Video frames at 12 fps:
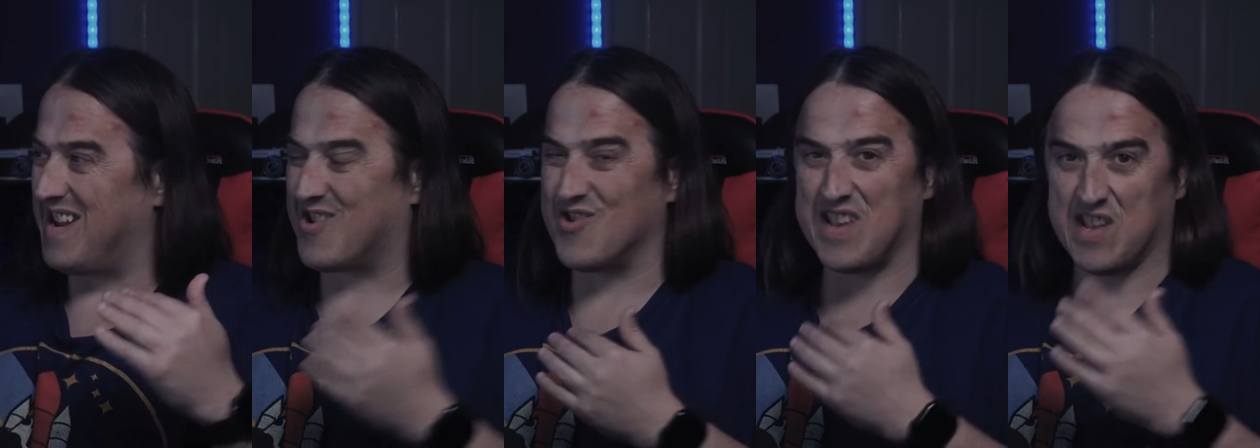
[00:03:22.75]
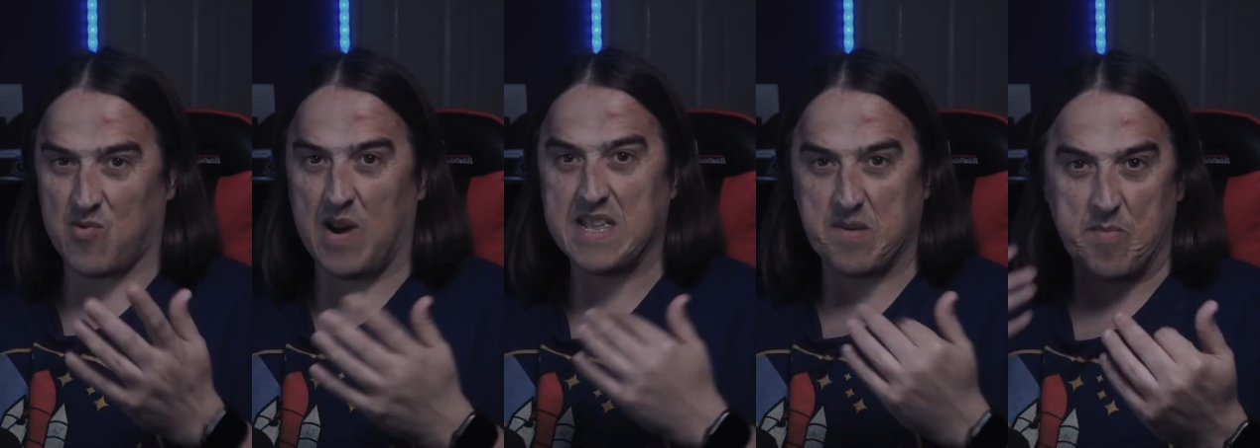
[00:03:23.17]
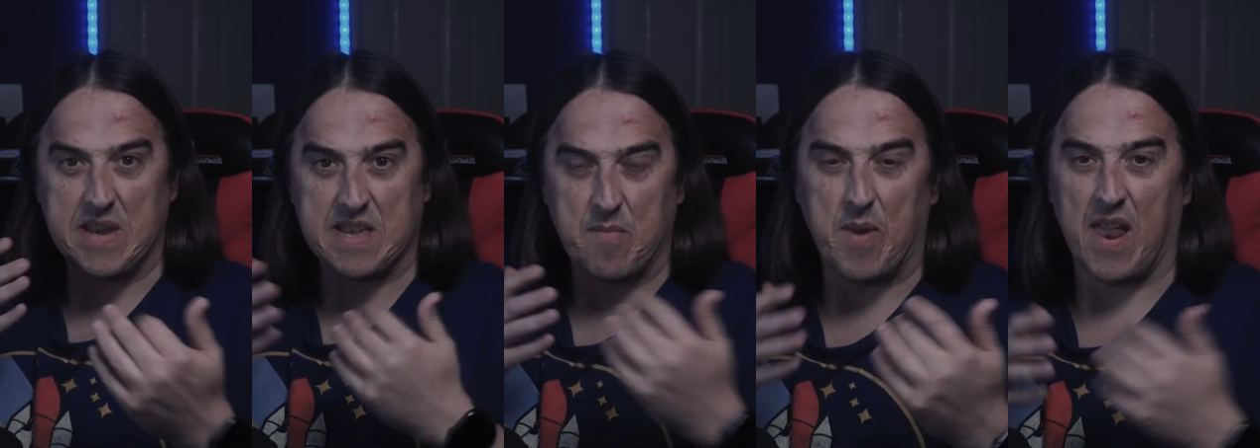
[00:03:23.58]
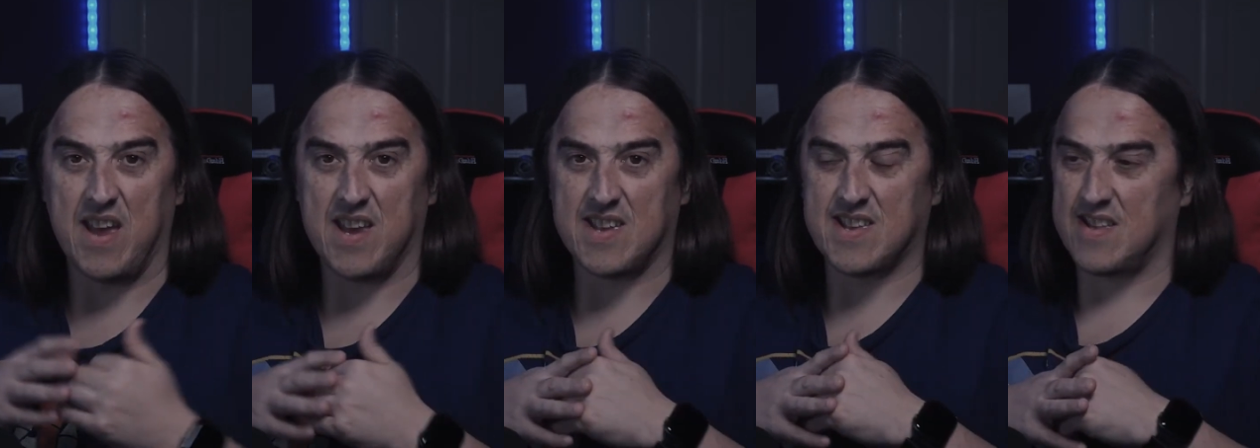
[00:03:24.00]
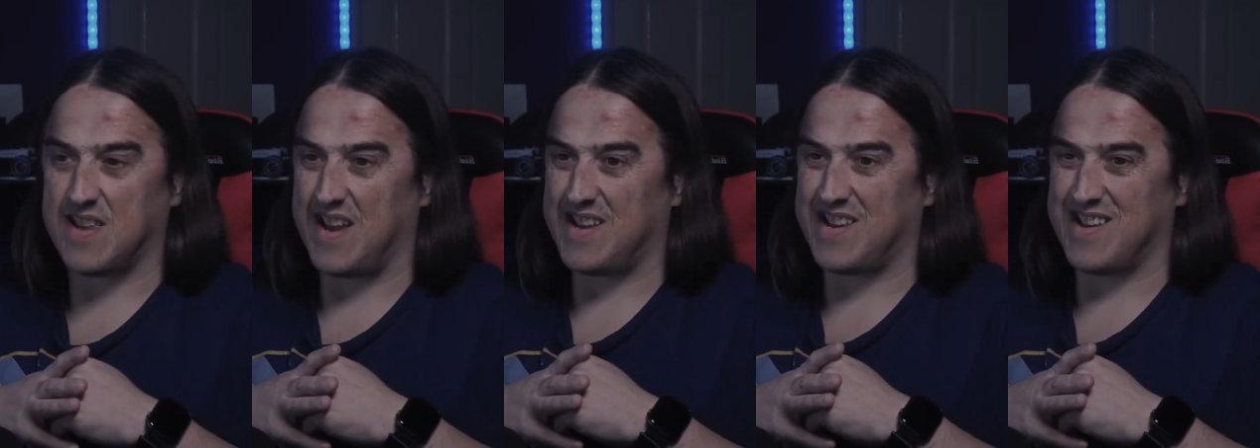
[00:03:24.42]
because it's quite a busy place.
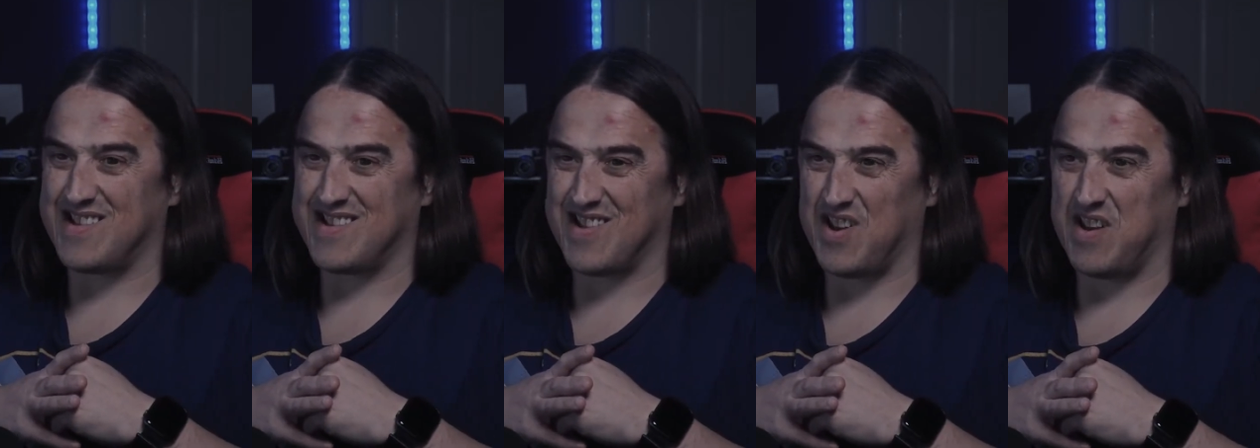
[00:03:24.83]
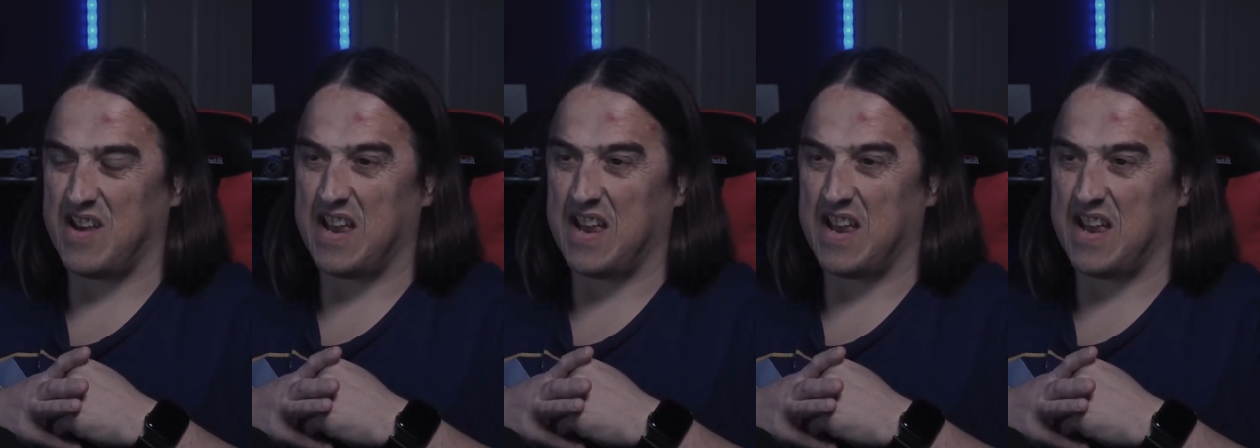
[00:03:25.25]
This is that you